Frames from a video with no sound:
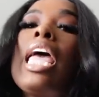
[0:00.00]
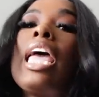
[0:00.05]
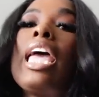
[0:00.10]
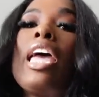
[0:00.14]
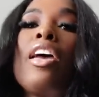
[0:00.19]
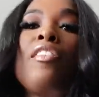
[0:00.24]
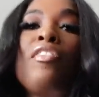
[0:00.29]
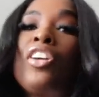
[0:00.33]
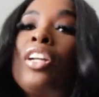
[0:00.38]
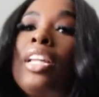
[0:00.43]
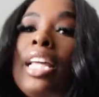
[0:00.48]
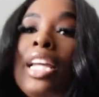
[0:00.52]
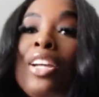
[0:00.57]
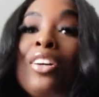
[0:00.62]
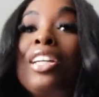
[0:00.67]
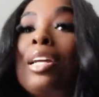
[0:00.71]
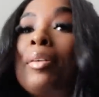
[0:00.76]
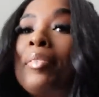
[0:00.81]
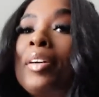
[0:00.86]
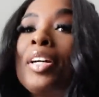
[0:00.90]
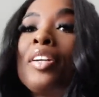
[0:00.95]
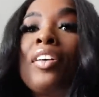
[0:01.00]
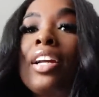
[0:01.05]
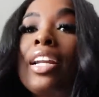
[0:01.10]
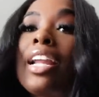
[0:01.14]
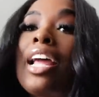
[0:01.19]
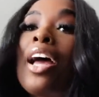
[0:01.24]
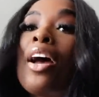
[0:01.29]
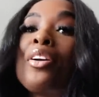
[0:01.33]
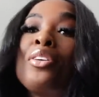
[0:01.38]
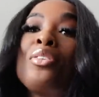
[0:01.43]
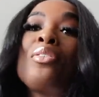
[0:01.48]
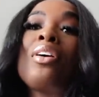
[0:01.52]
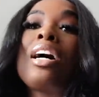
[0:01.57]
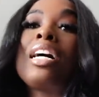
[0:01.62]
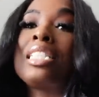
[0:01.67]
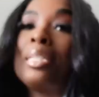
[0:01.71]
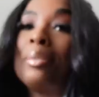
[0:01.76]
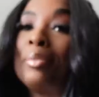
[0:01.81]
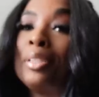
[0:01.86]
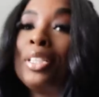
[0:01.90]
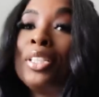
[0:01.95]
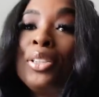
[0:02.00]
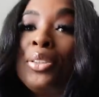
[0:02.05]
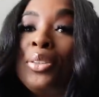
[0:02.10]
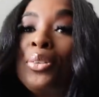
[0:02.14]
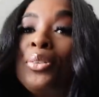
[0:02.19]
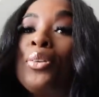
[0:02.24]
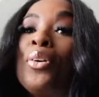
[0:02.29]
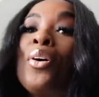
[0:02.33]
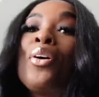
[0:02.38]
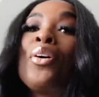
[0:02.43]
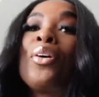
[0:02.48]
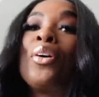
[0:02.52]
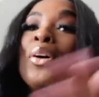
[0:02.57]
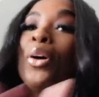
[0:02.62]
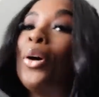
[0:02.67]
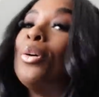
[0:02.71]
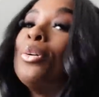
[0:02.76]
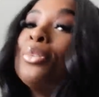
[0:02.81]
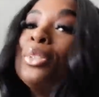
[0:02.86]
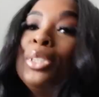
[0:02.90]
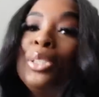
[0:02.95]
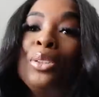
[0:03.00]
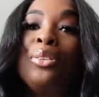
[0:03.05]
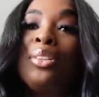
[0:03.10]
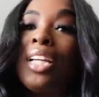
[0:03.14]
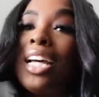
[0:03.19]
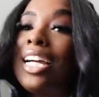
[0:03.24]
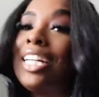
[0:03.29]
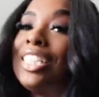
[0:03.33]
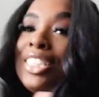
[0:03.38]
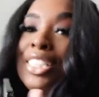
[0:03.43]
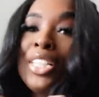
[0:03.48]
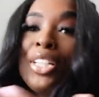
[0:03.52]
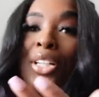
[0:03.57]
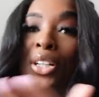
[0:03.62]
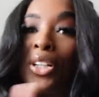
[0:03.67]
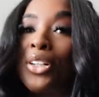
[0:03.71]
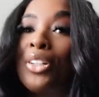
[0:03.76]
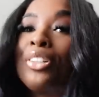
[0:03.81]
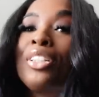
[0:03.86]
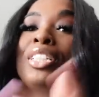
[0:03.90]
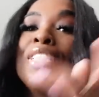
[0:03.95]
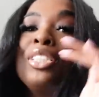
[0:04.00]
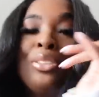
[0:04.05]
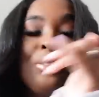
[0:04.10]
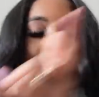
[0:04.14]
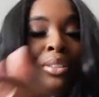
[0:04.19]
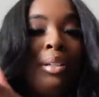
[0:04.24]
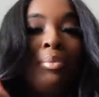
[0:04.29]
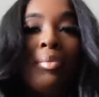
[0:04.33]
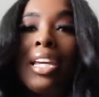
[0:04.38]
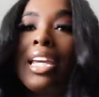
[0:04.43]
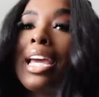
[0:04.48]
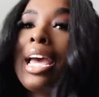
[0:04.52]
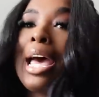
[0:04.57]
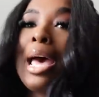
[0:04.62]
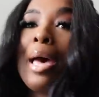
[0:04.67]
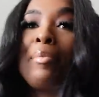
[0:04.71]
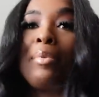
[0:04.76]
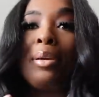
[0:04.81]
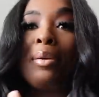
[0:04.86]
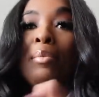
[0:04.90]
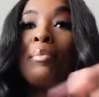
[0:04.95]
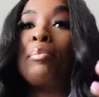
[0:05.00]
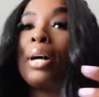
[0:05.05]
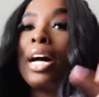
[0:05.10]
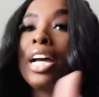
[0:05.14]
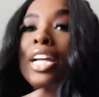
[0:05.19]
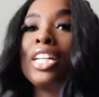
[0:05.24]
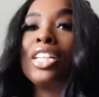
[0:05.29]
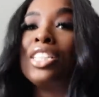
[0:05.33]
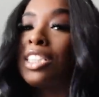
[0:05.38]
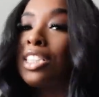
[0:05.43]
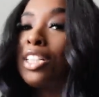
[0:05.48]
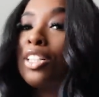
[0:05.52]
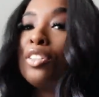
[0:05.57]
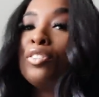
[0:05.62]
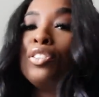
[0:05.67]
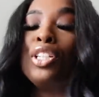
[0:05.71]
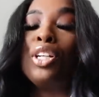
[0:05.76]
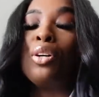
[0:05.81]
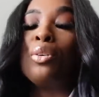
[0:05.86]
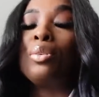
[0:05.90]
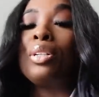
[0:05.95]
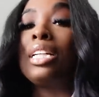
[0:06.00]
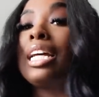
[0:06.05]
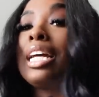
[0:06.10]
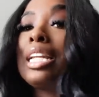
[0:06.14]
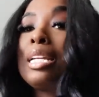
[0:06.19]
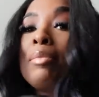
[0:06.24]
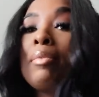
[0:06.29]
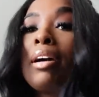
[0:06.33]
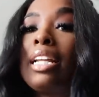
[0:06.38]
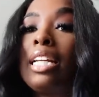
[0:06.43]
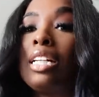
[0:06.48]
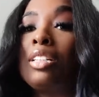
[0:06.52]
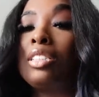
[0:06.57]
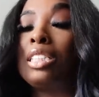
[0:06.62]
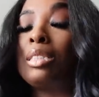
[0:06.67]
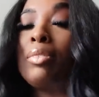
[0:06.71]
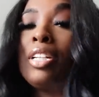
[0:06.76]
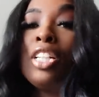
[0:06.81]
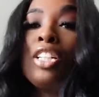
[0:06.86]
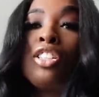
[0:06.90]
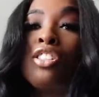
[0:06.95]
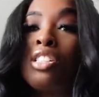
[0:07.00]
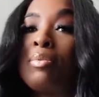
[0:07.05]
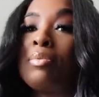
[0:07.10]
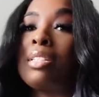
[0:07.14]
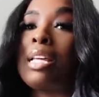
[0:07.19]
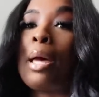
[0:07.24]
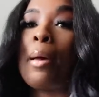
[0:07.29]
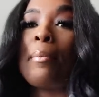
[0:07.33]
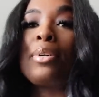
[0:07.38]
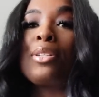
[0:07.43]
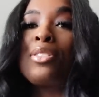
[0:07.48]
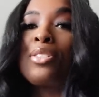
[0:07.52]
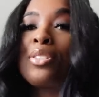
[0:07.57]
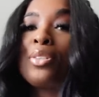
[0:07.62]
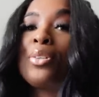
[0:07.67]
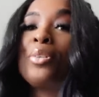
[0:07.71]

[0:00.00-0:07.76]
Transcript: if you're laying on your bed right now, you got something to do, go do that shit, girl, because you can make it happen by yourself. You don't need anybody else to make your dreams happen. So